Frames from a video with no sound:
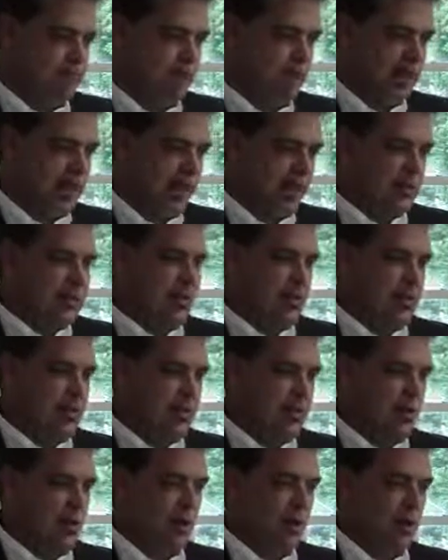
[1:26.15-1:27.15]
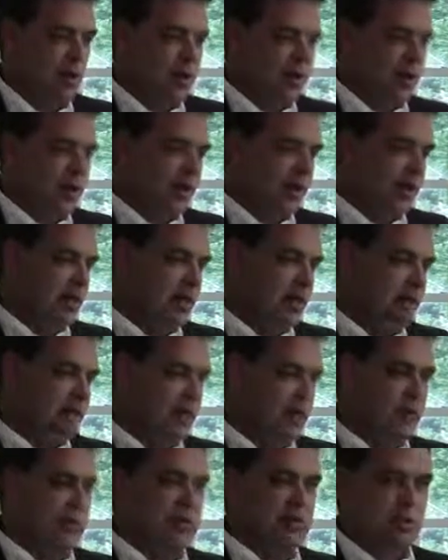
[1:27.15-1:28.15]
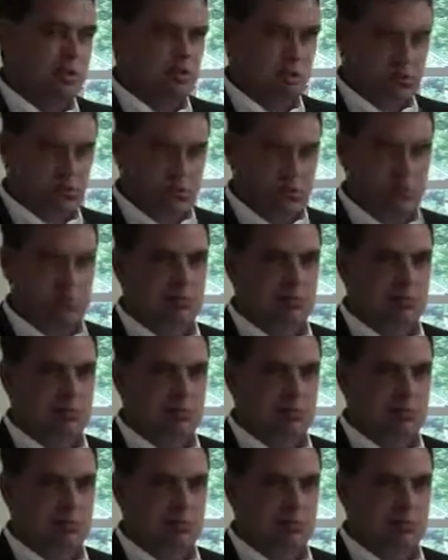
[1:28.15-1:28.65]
but Lowndes County is where I wanted to be, so we sold it